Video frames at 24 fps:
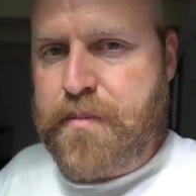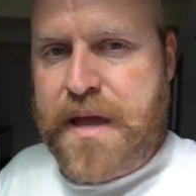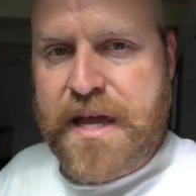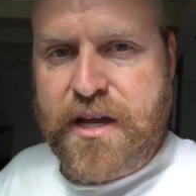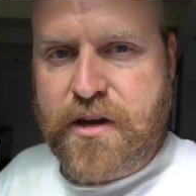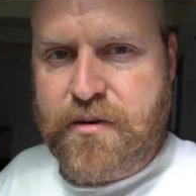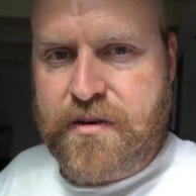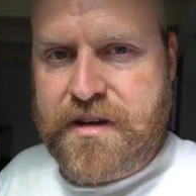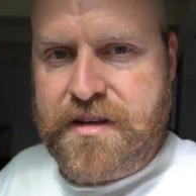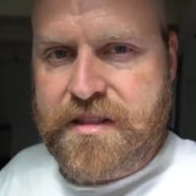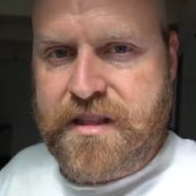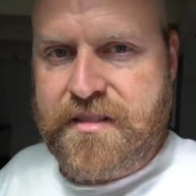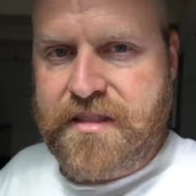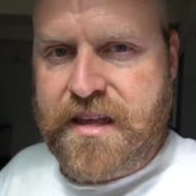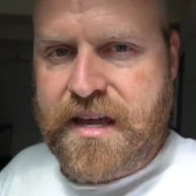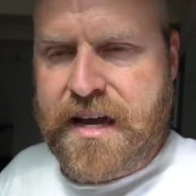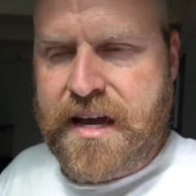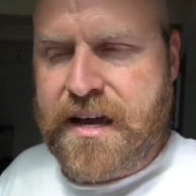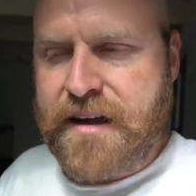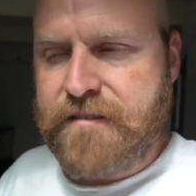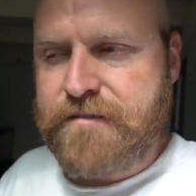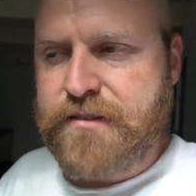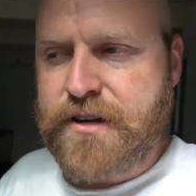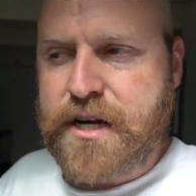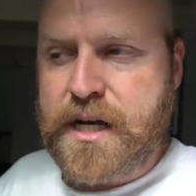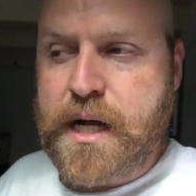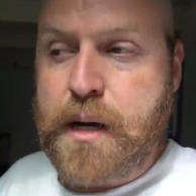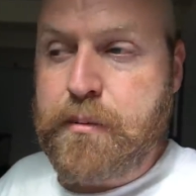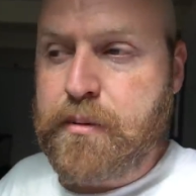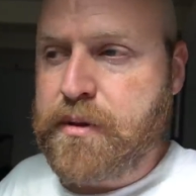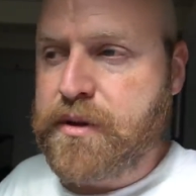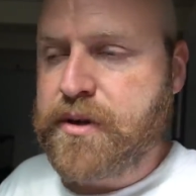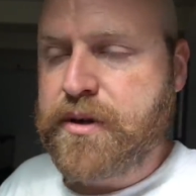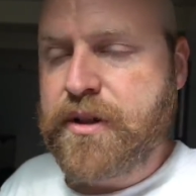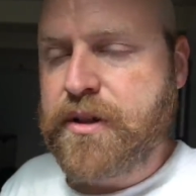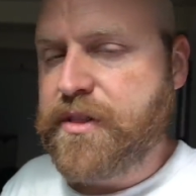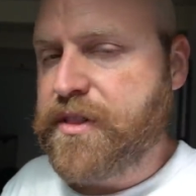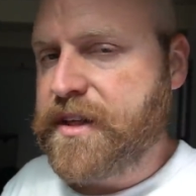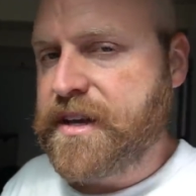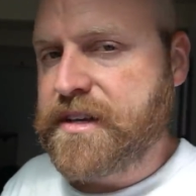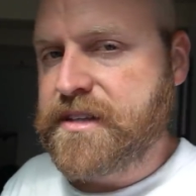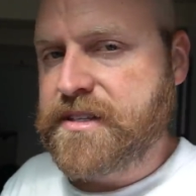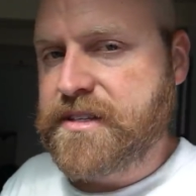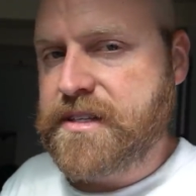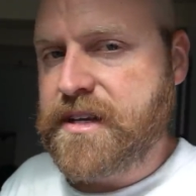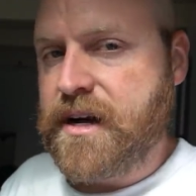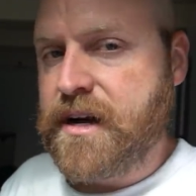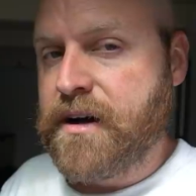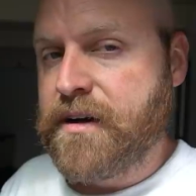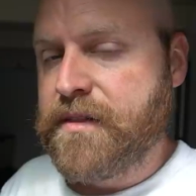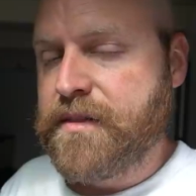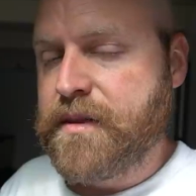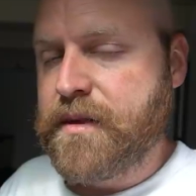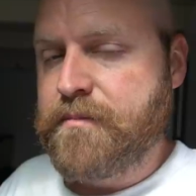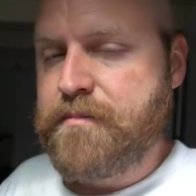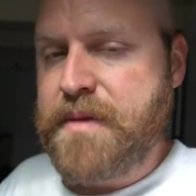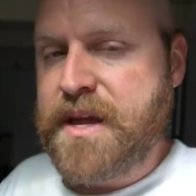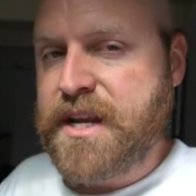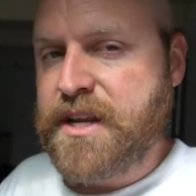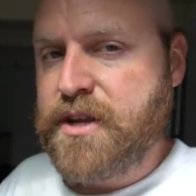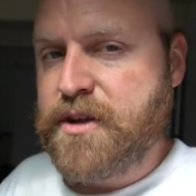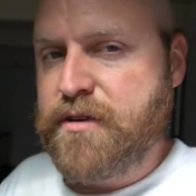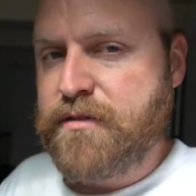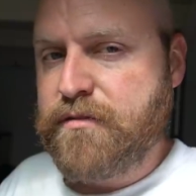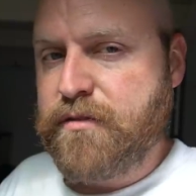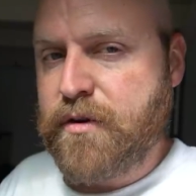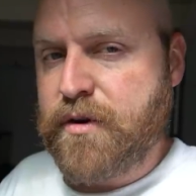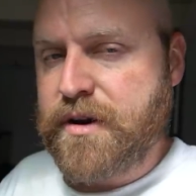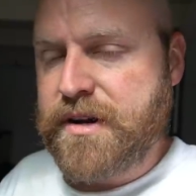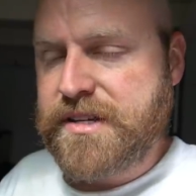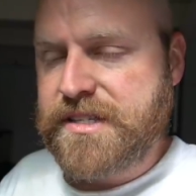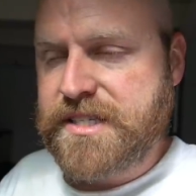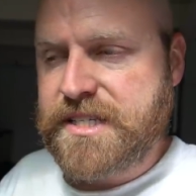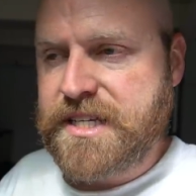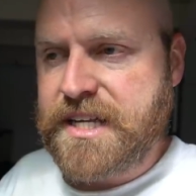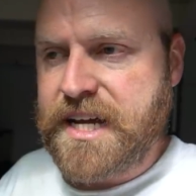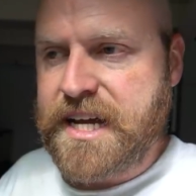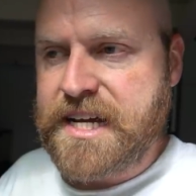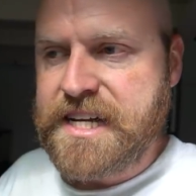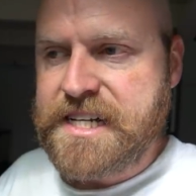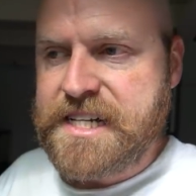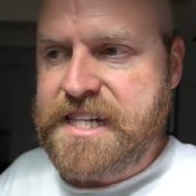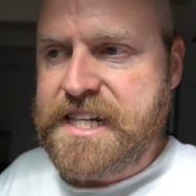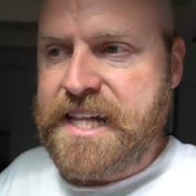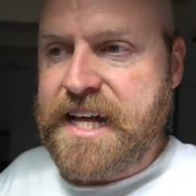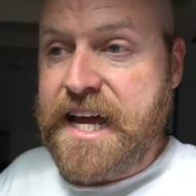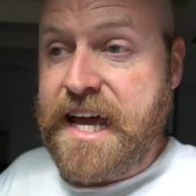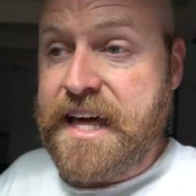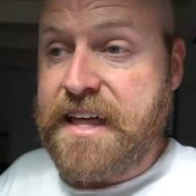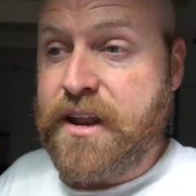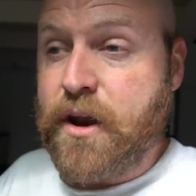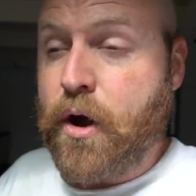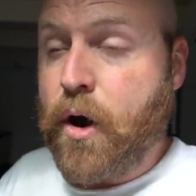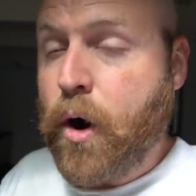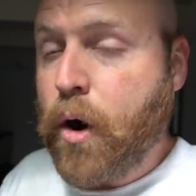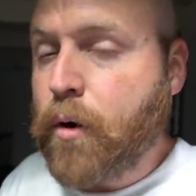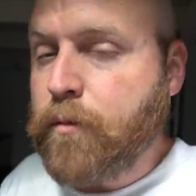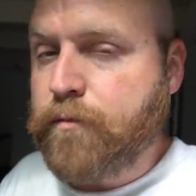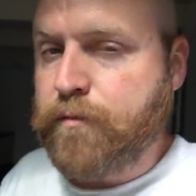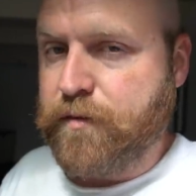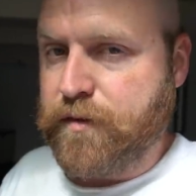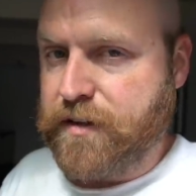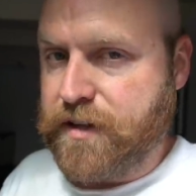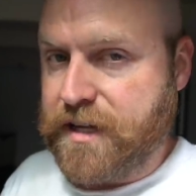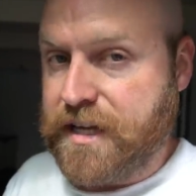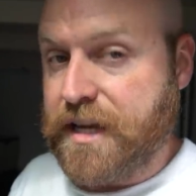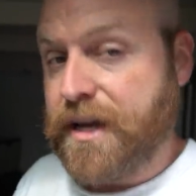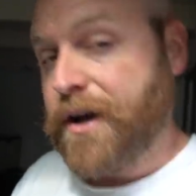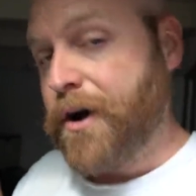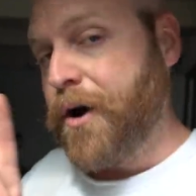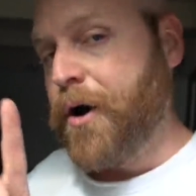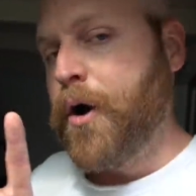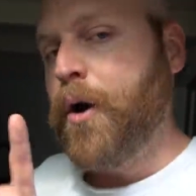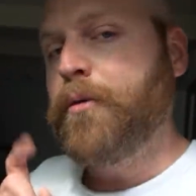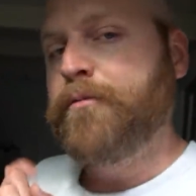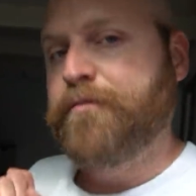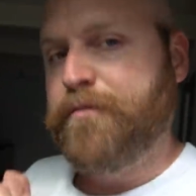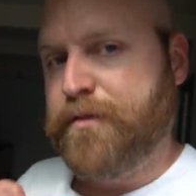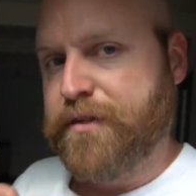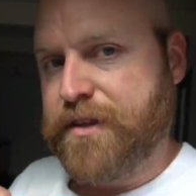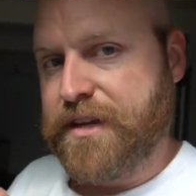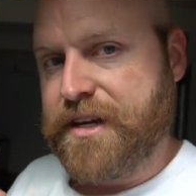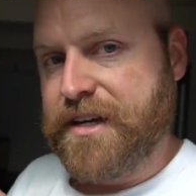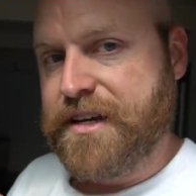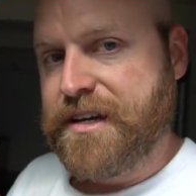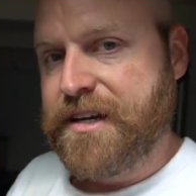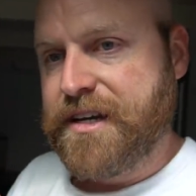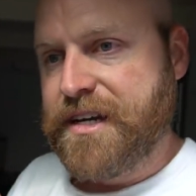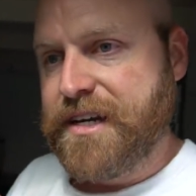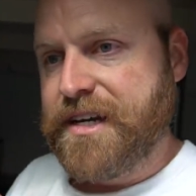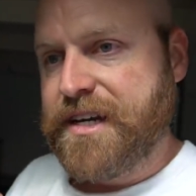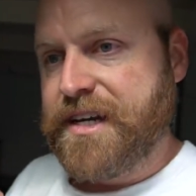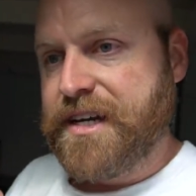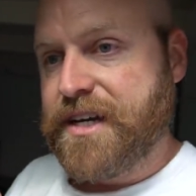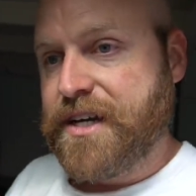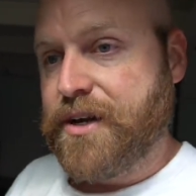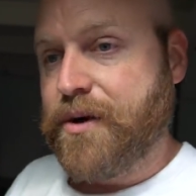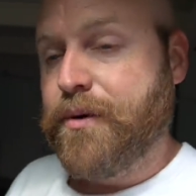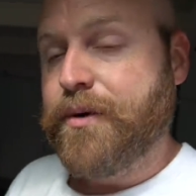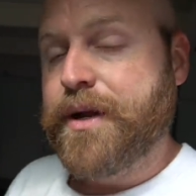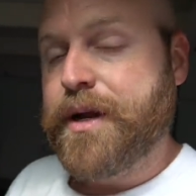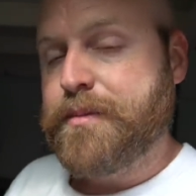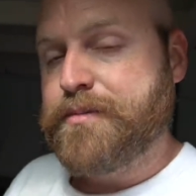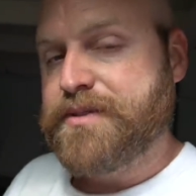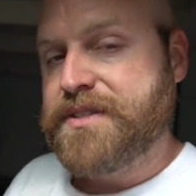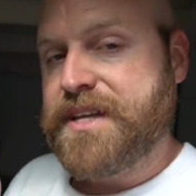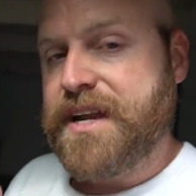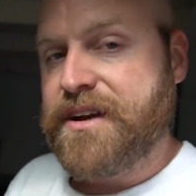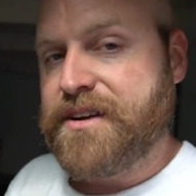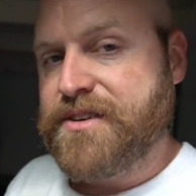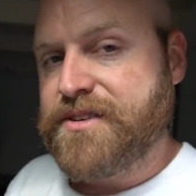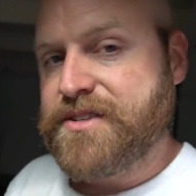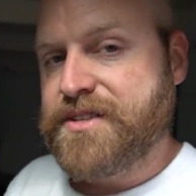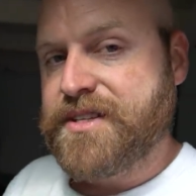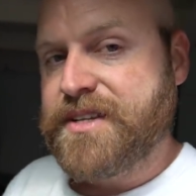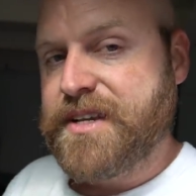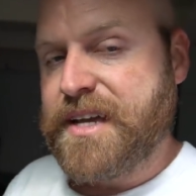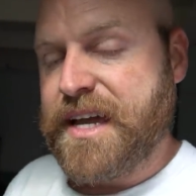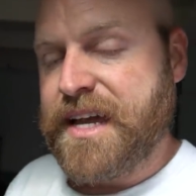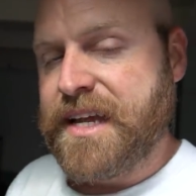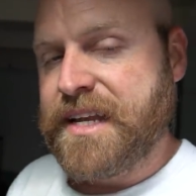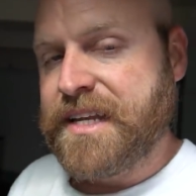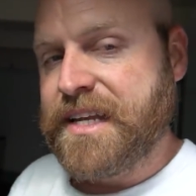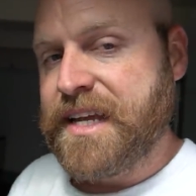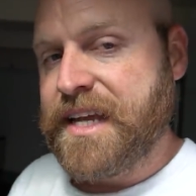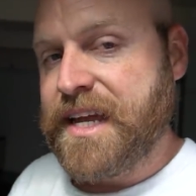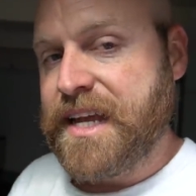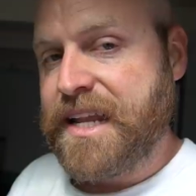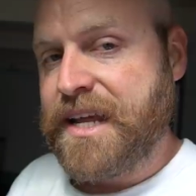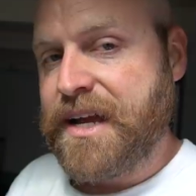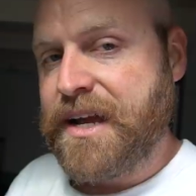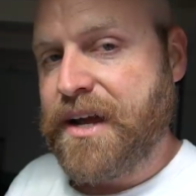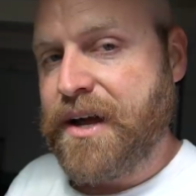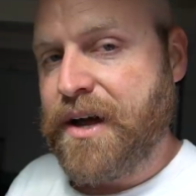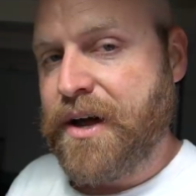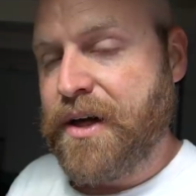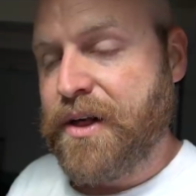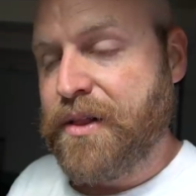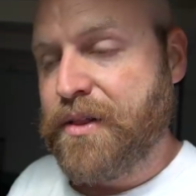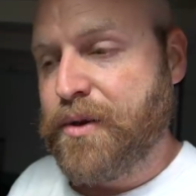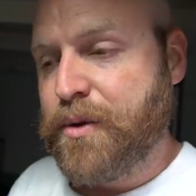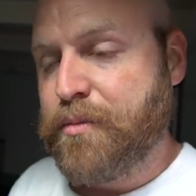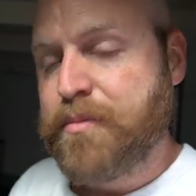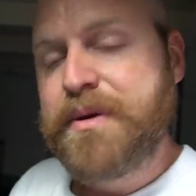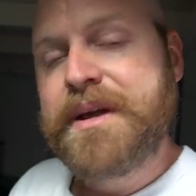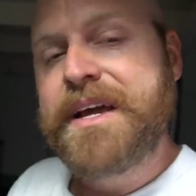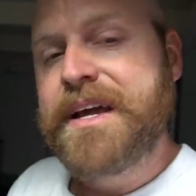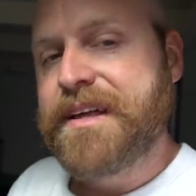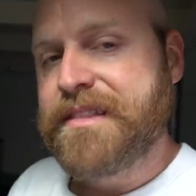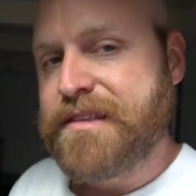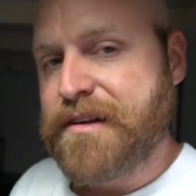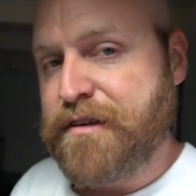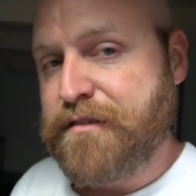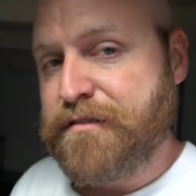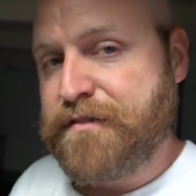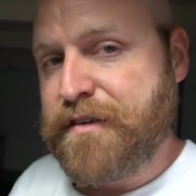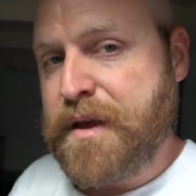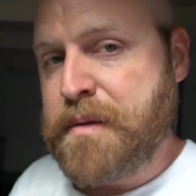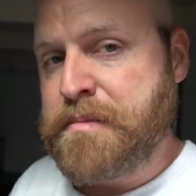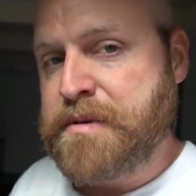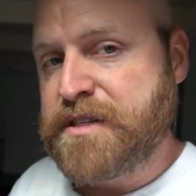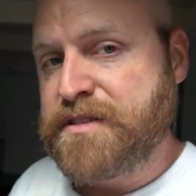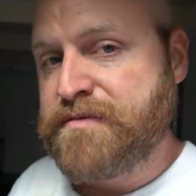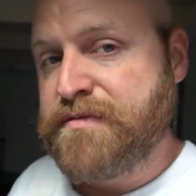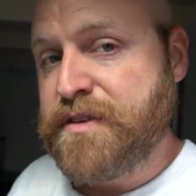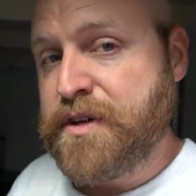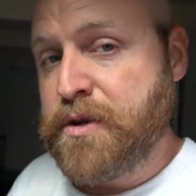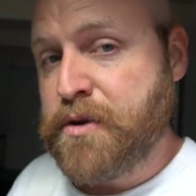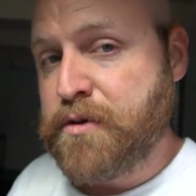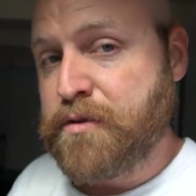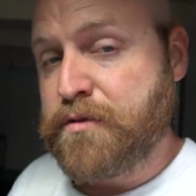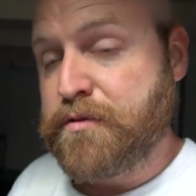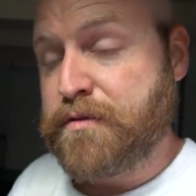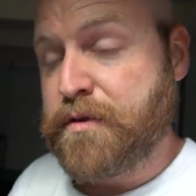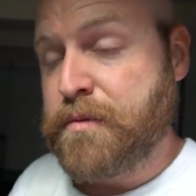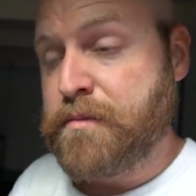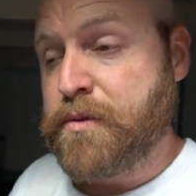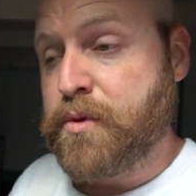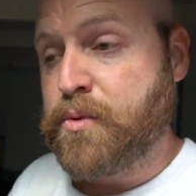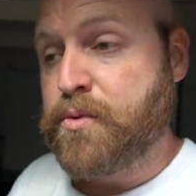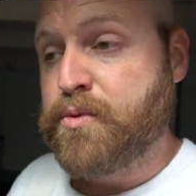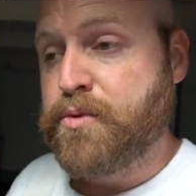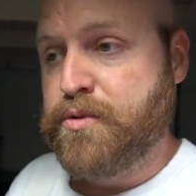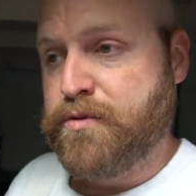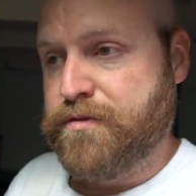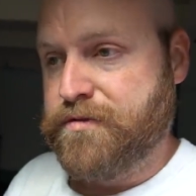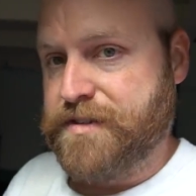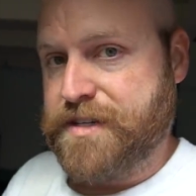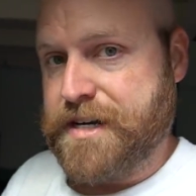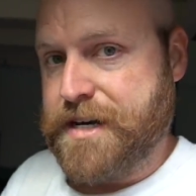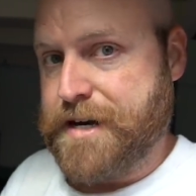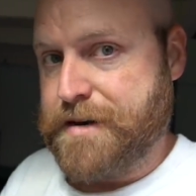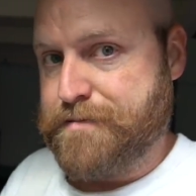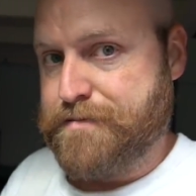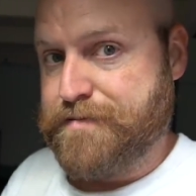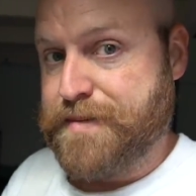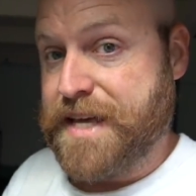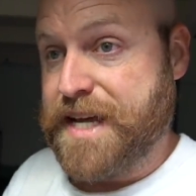bakery that they have. There are a couple little things on the menu for us today, and hopefully, hopefully going upstairs and getting a little peek at their famous view from the rooftop.